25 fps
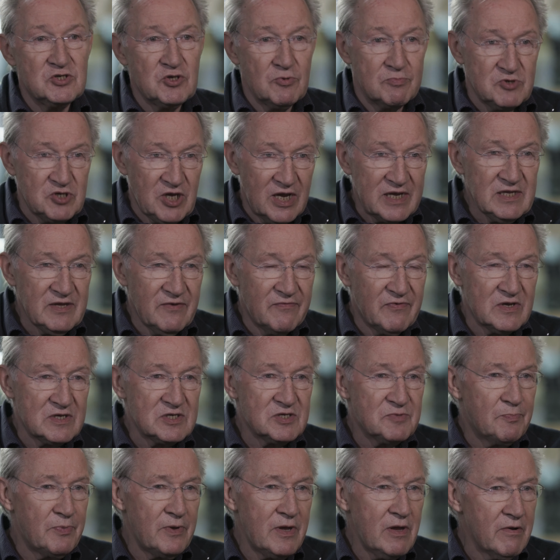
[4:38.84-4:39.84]
the subjective
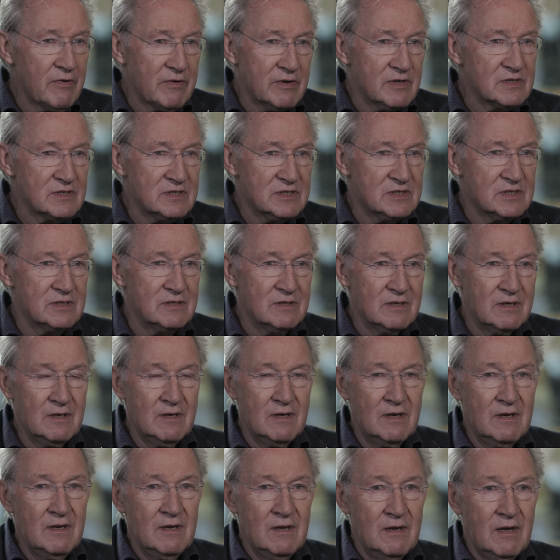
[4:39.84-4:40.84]
experience
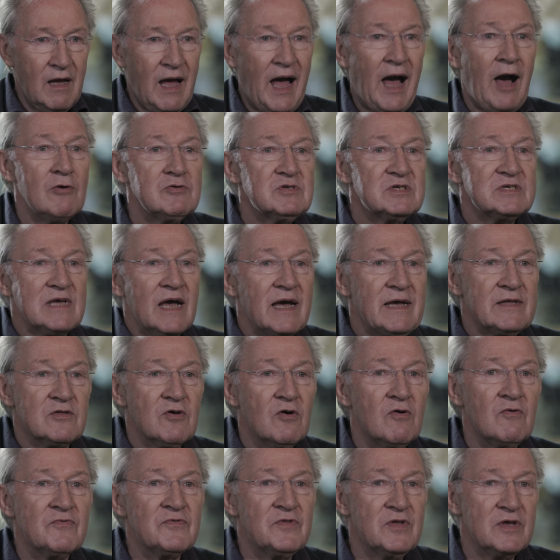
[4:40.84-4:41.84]

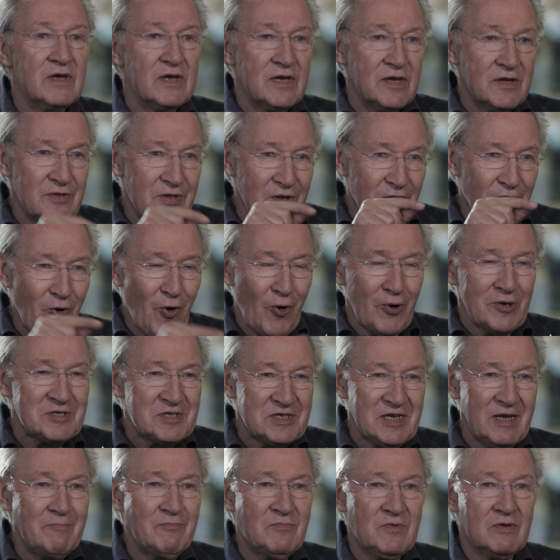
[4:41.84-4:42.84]
outside of the core
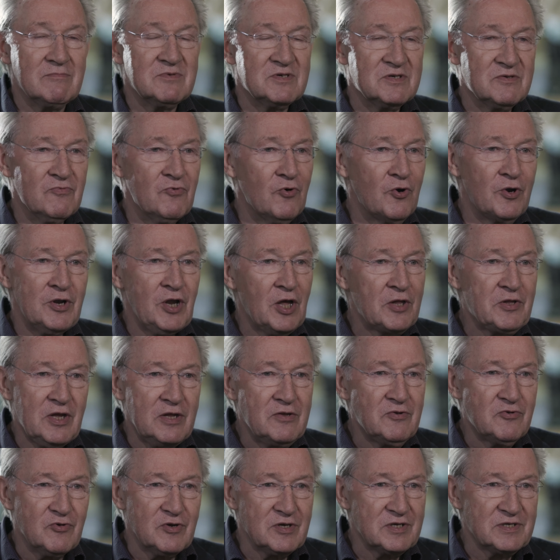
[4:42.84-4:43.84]
symptoms were
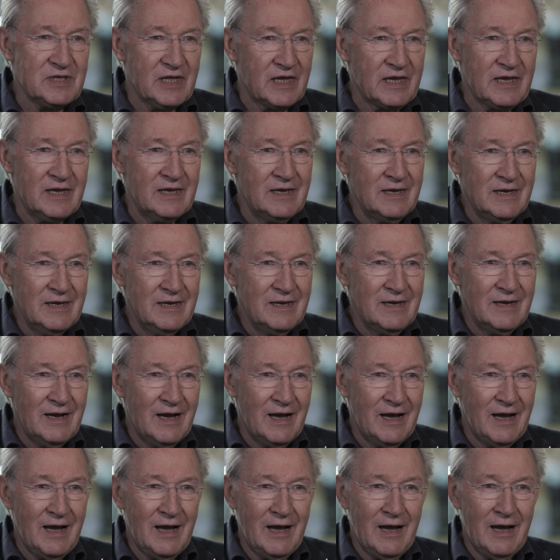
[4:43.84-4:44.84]
not interesting.
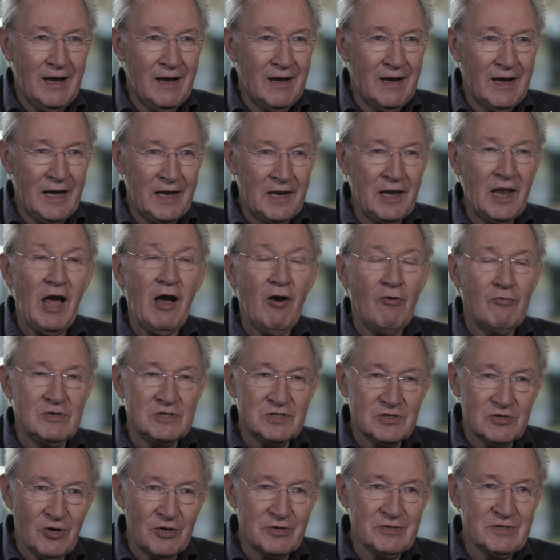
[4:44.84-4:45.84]
And now
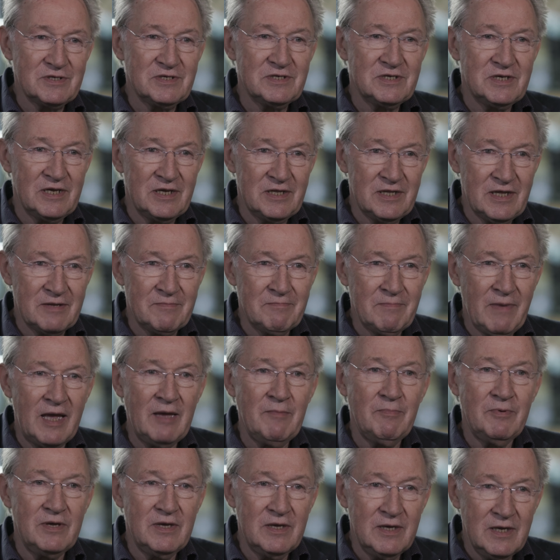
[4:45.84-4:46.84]
we start to see that
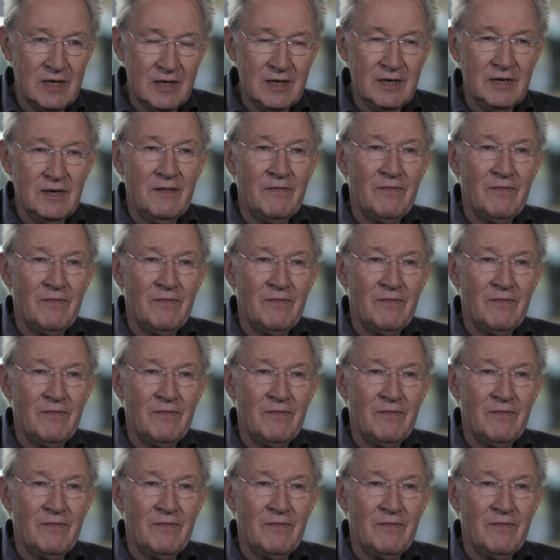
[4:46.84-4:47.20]
maybe